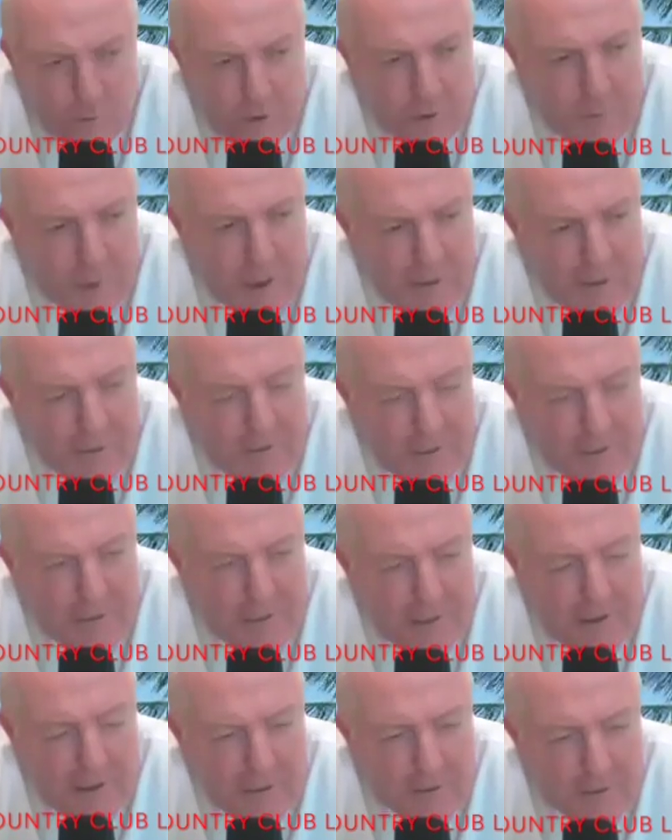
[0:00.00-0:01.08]
about
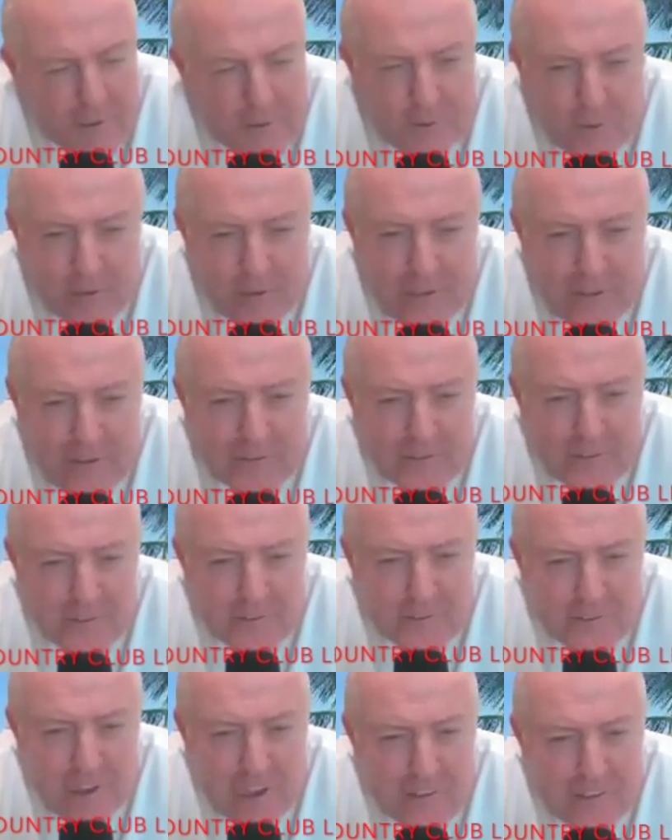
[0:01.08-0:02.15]
the screens
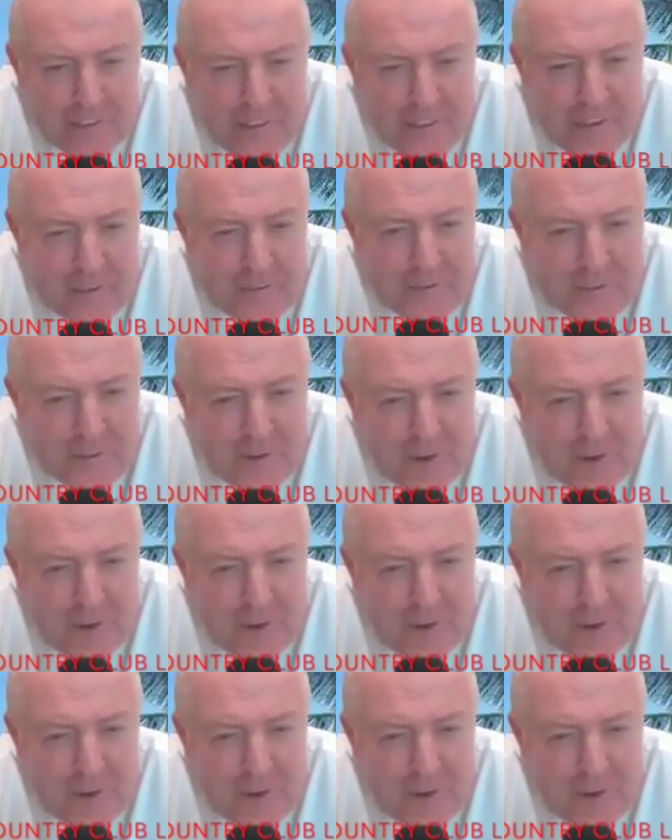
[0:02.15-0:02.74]
inside the kitchen?